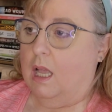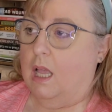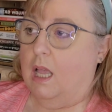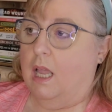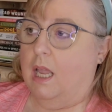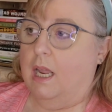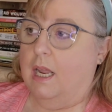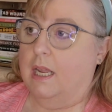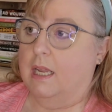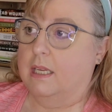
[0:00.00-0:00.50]

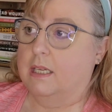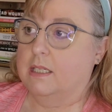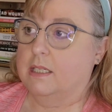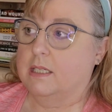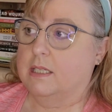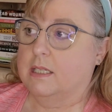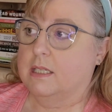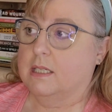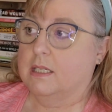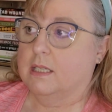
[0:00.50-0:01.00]
and
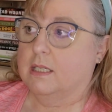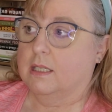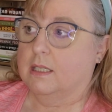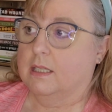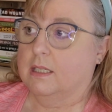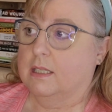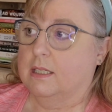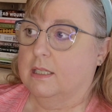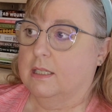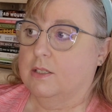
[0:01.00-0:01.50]

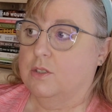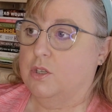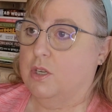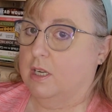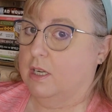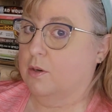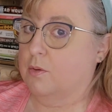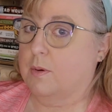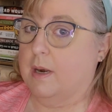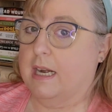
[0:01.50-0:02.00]
she
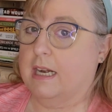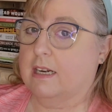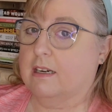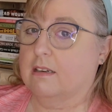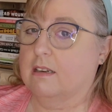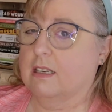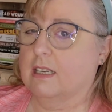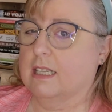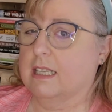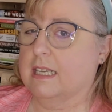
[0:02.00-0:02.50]
can
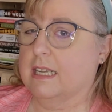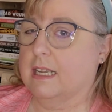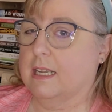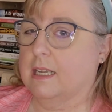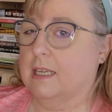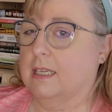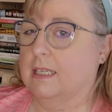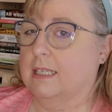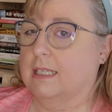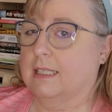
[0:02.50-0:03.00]
regularly